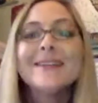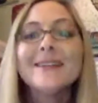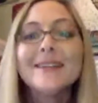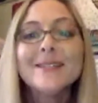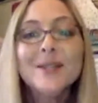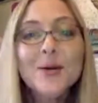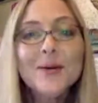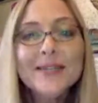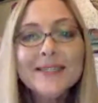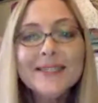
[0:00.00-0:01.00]
So
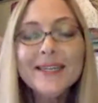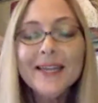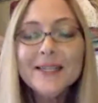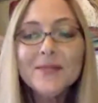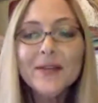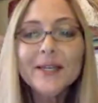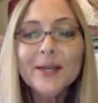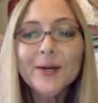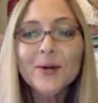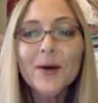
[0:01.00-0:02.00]
in today's
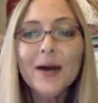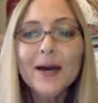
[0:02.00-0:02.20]
video, uh,